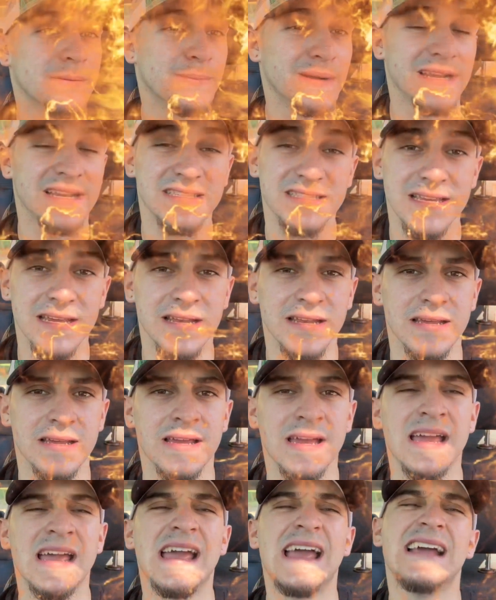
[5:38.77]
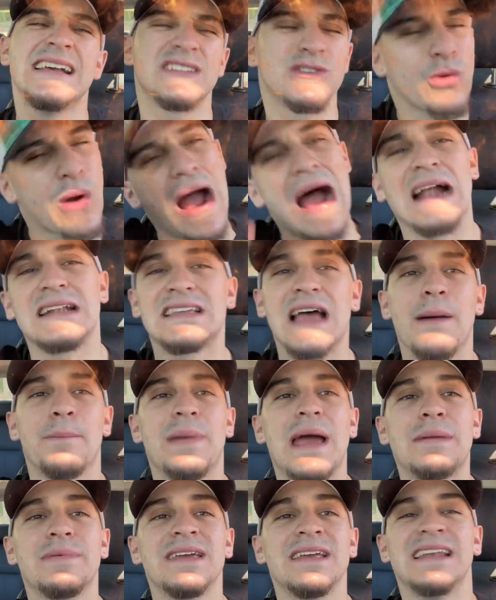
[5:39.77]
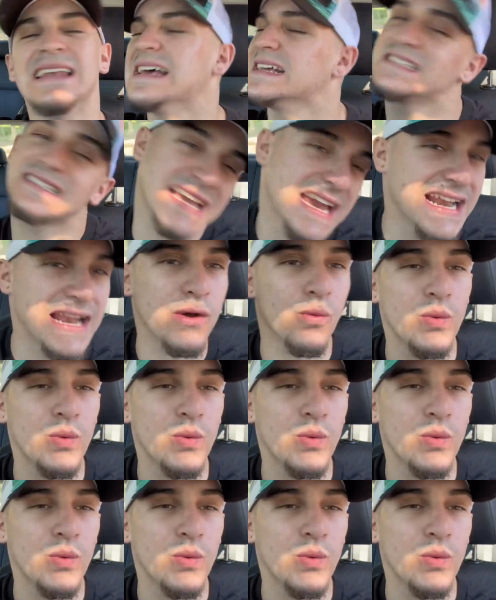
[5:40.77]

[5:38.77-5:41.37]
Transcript: but let's get it. It's grind time, baby. Let's get it.